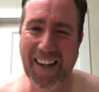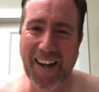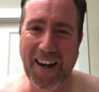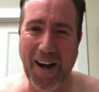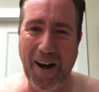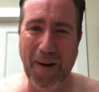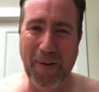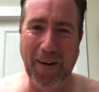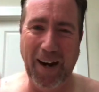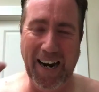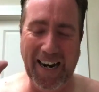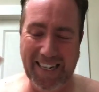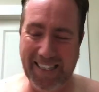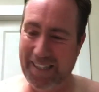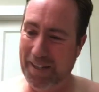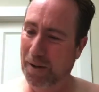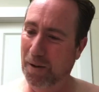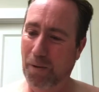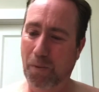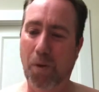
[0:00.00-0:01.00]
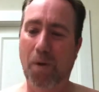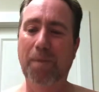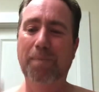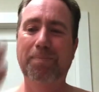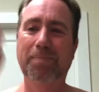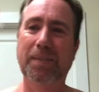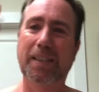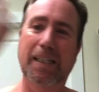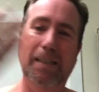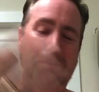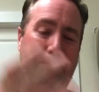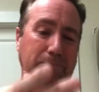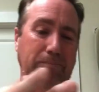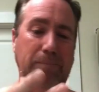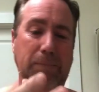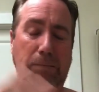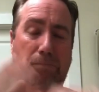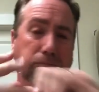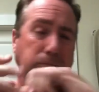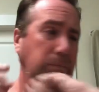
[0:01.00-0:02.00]
All right, oh, I gotta
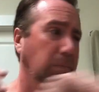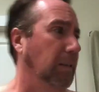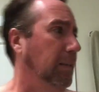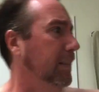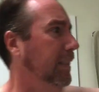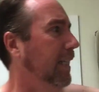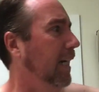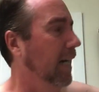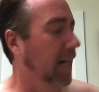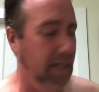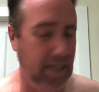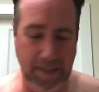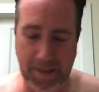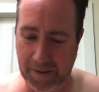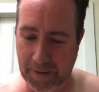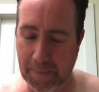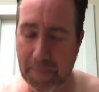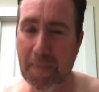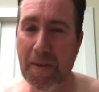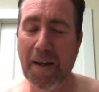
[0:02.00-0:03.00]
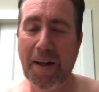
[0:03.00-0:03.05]
get out of here.